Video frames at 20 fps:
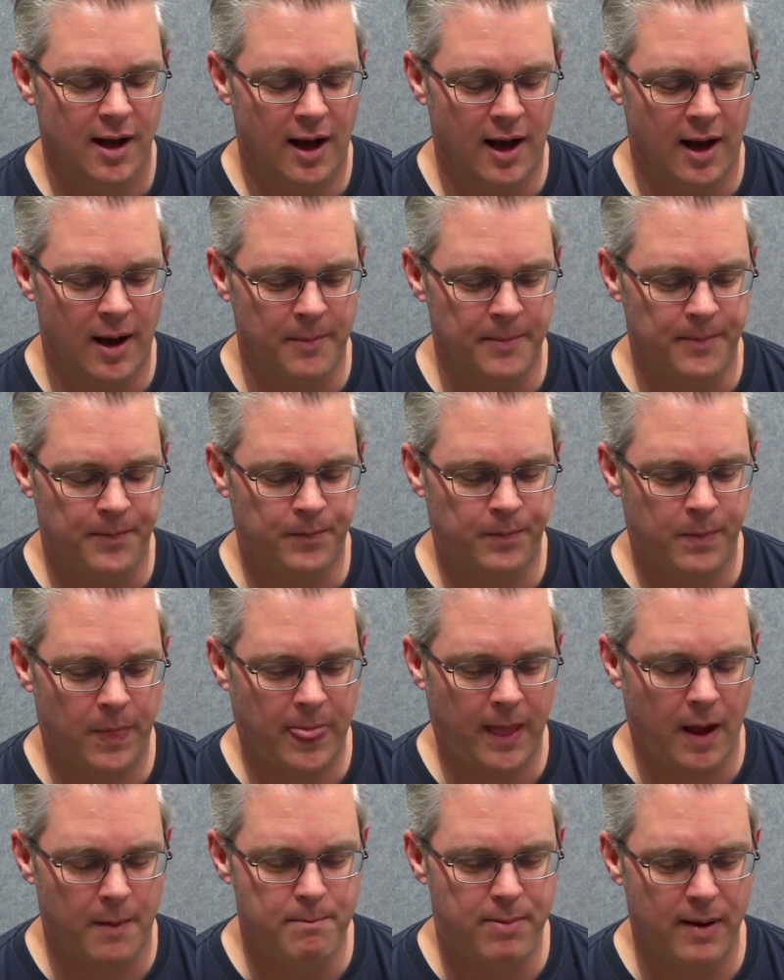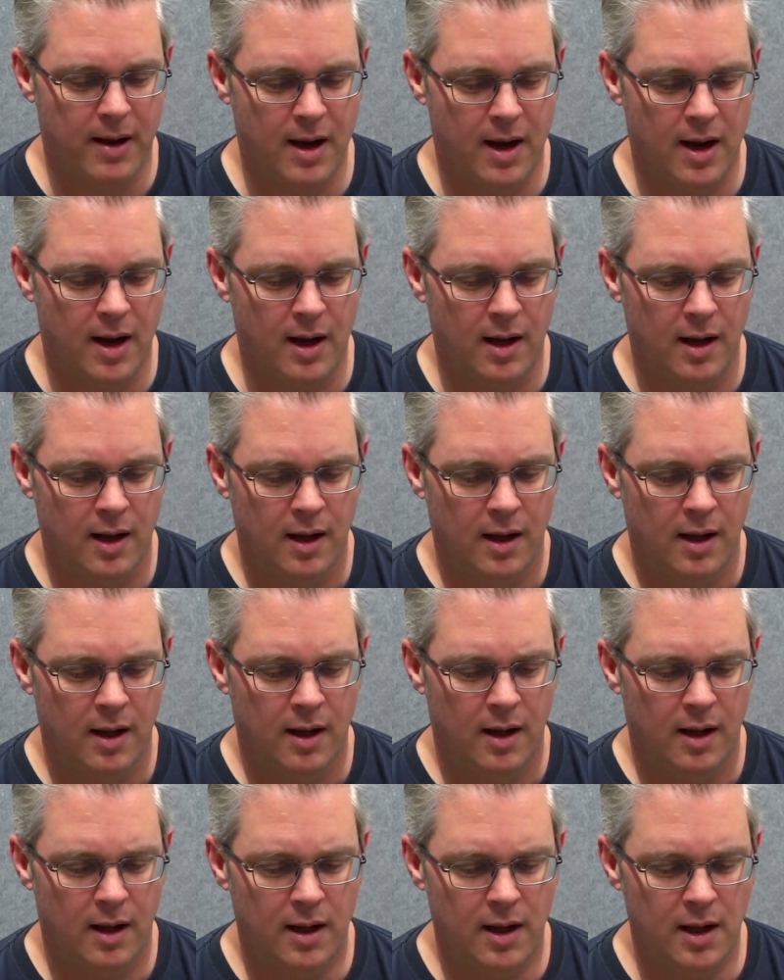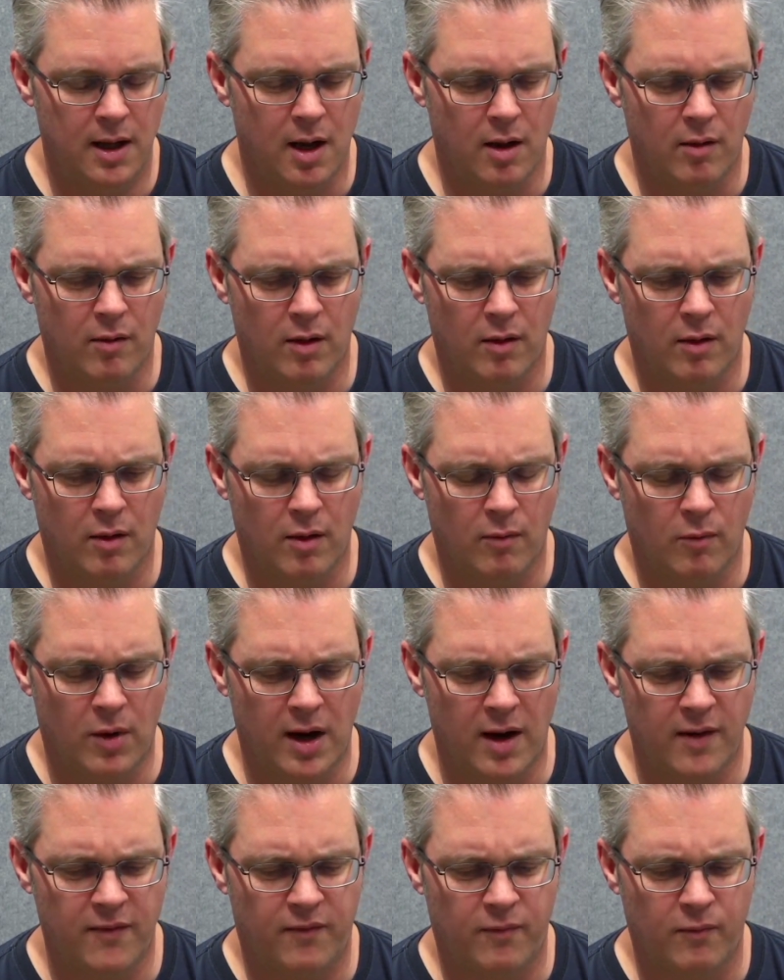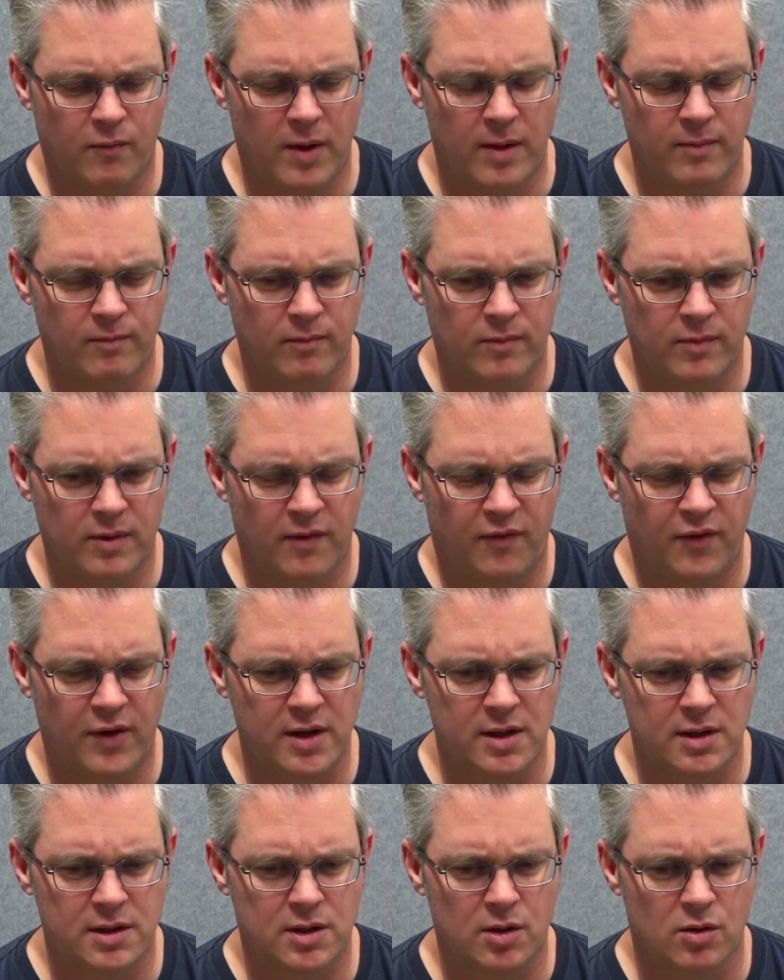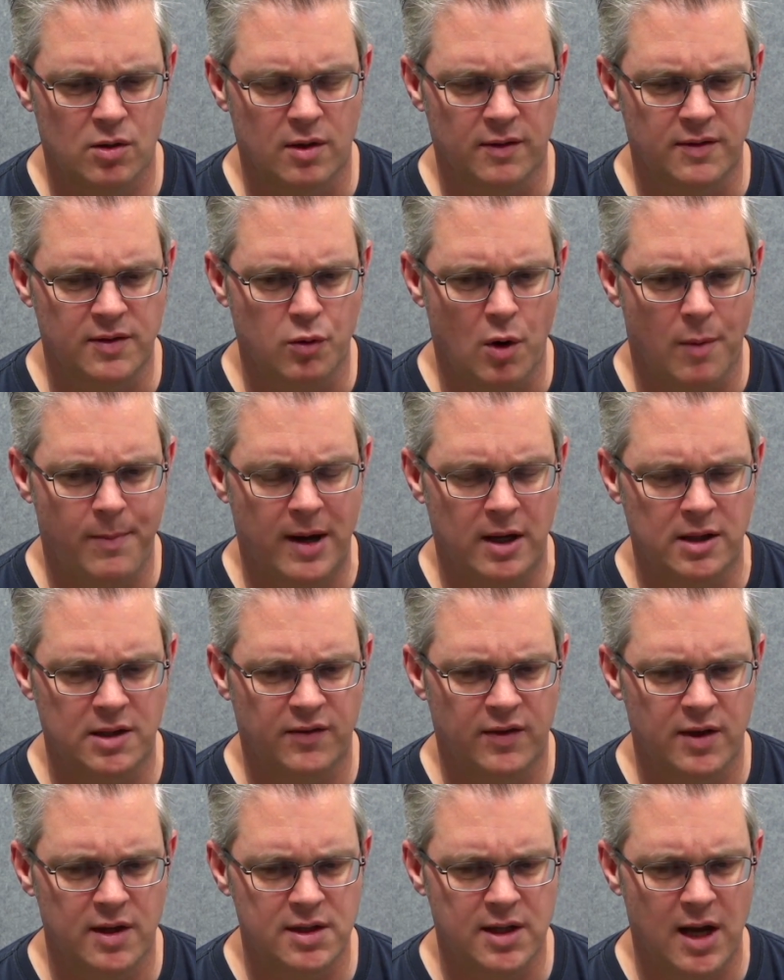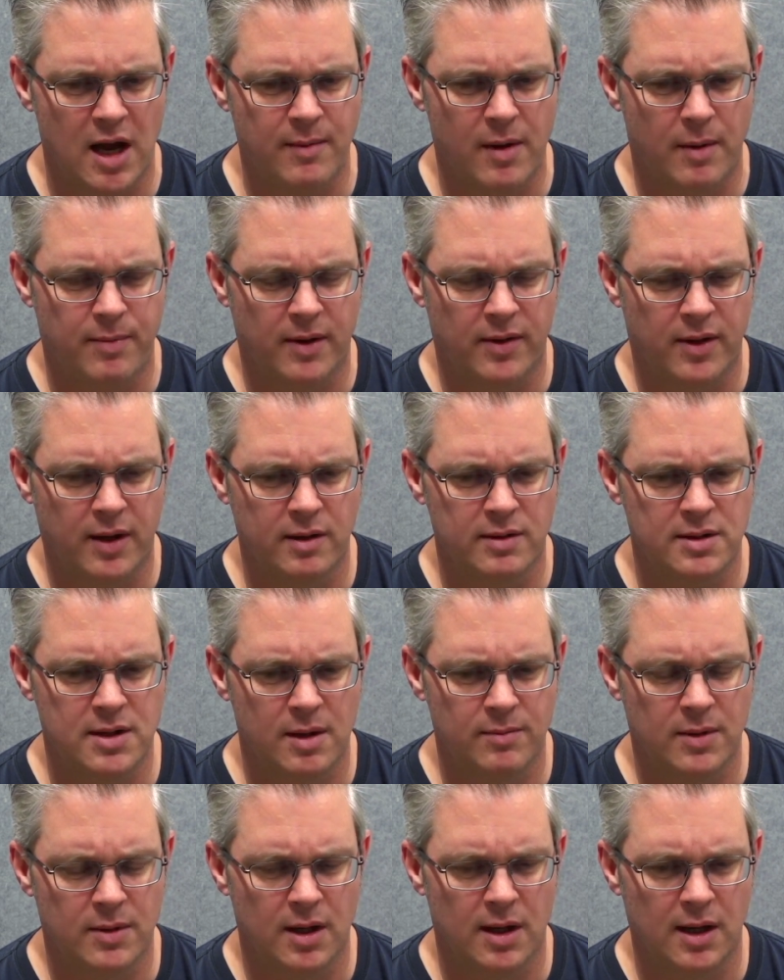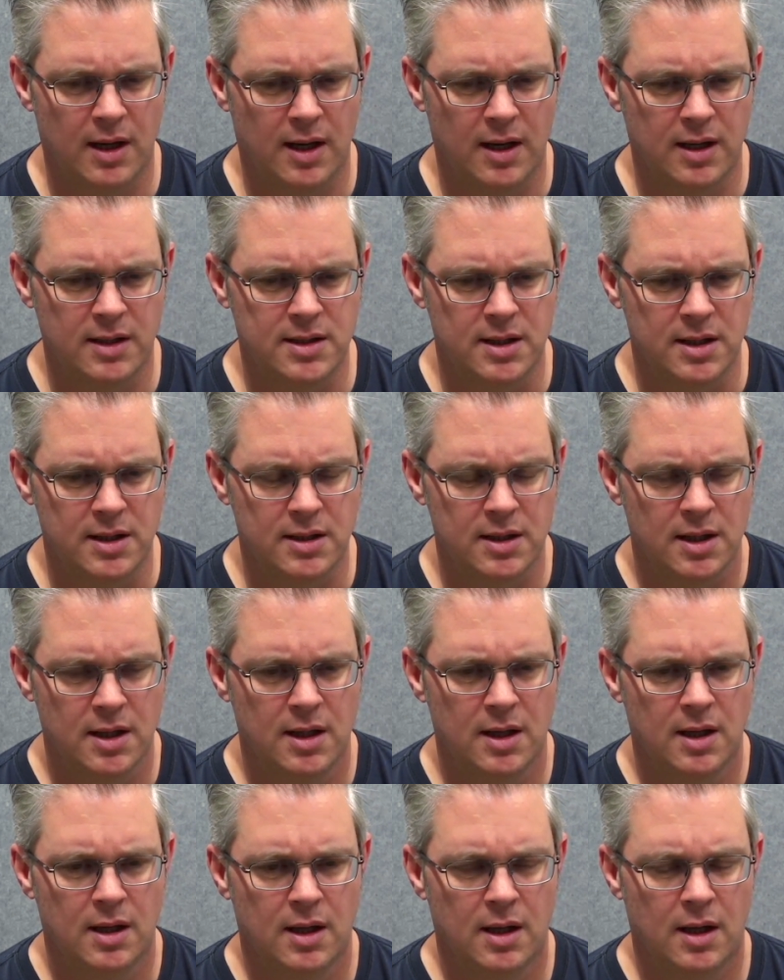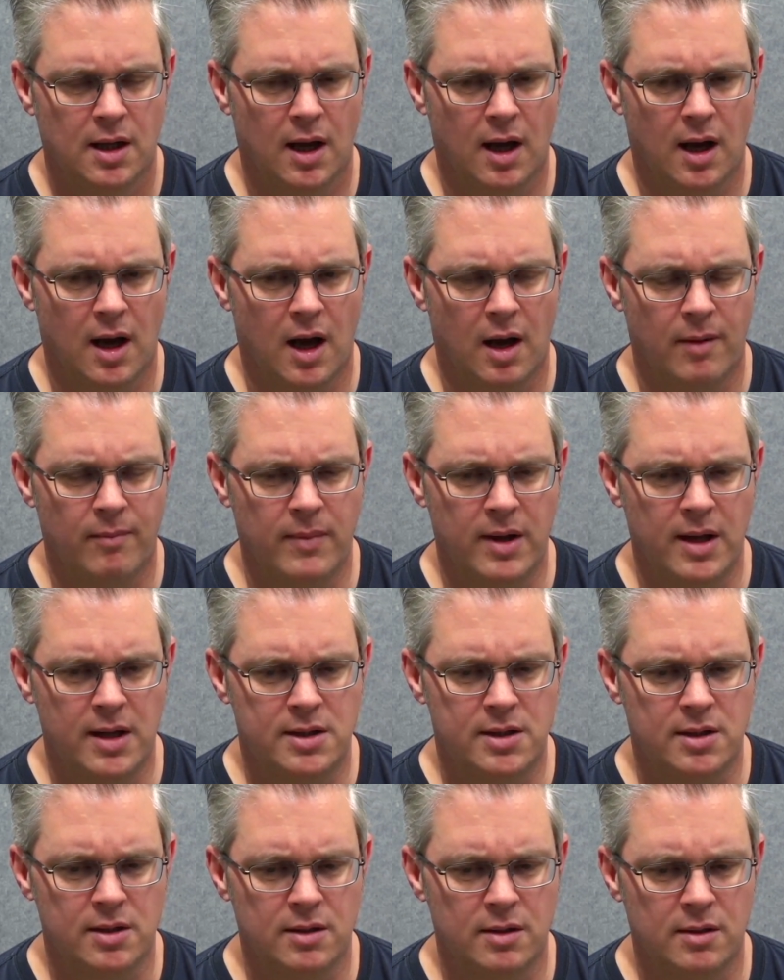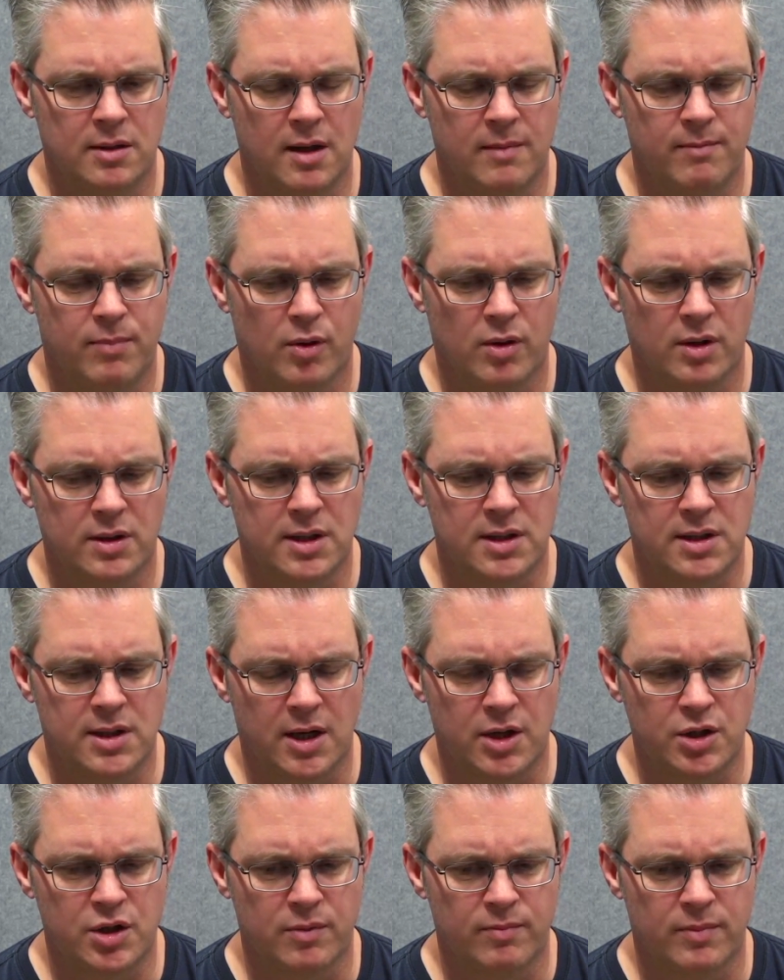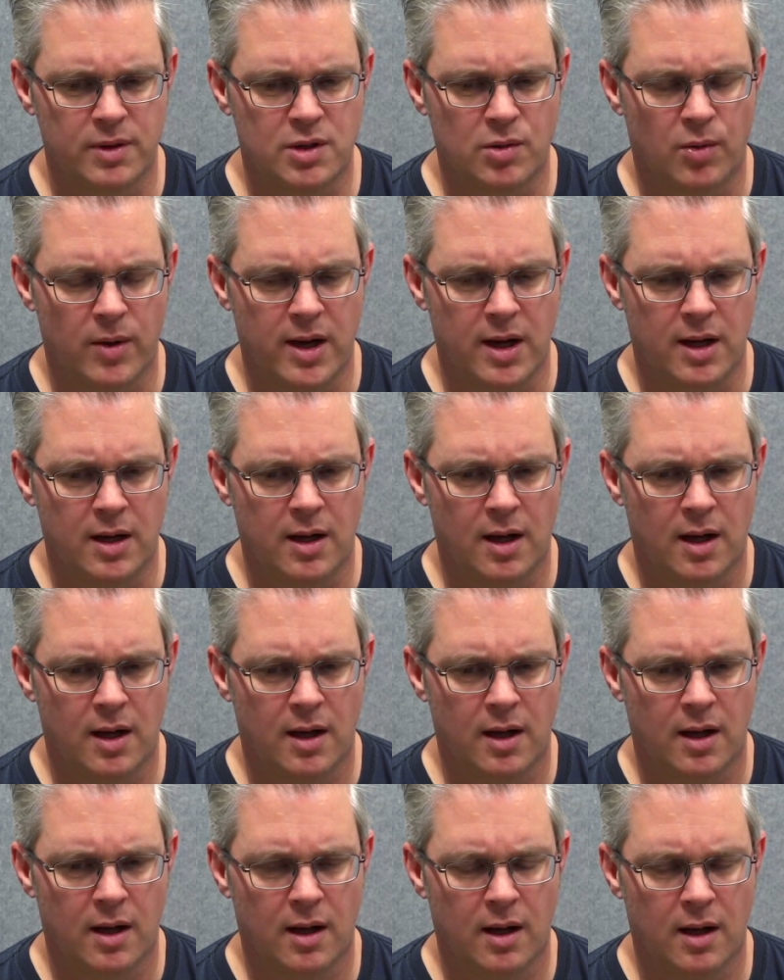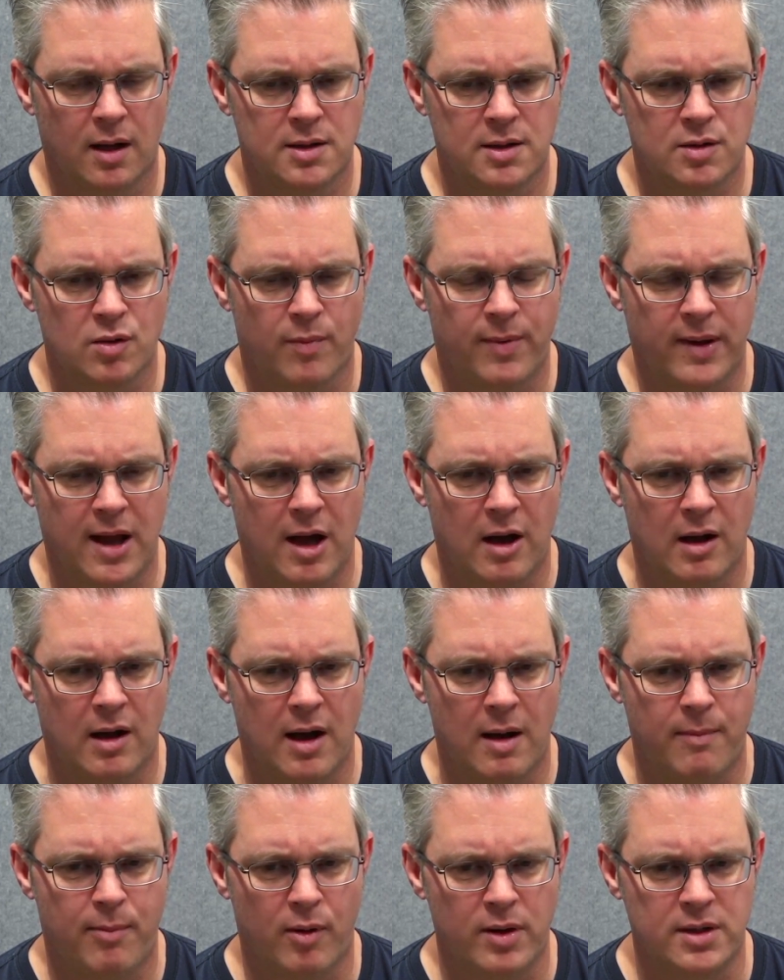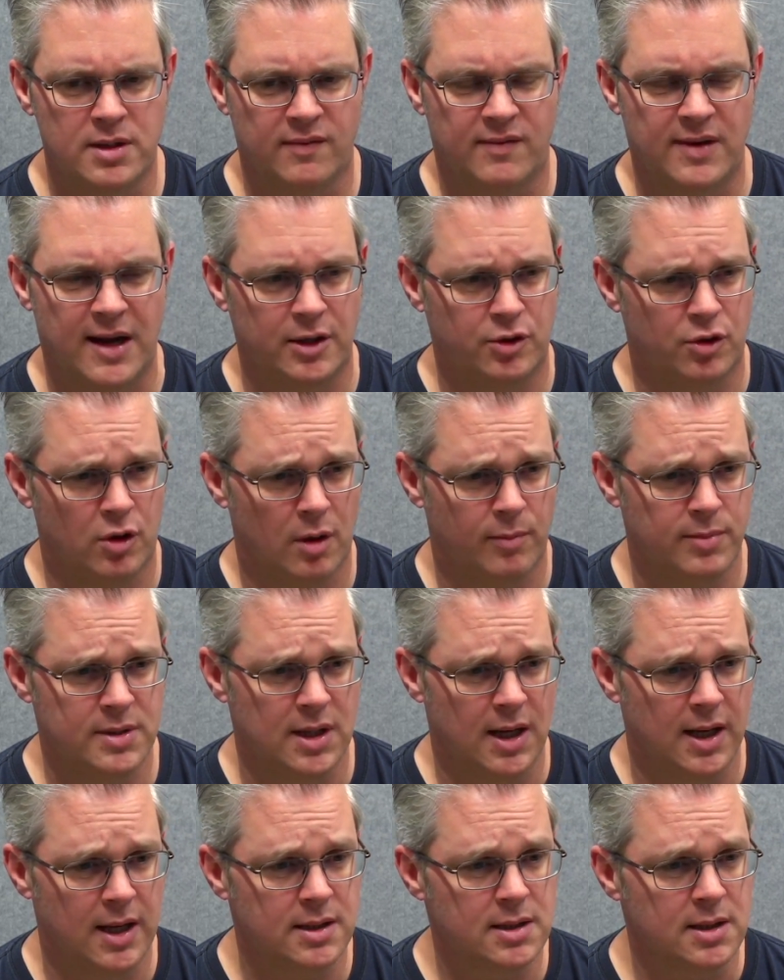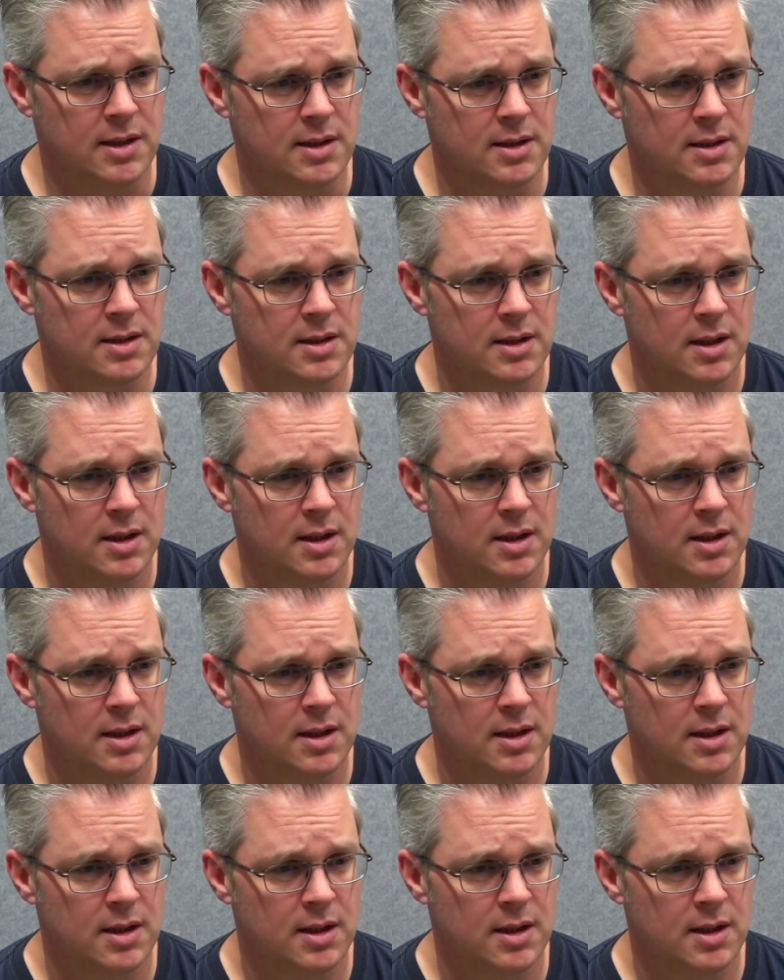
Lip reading: But when the talk of swap outs first came up, I think it was him that alerted me to the important distinction between swapping out at a point of natural obsolescence,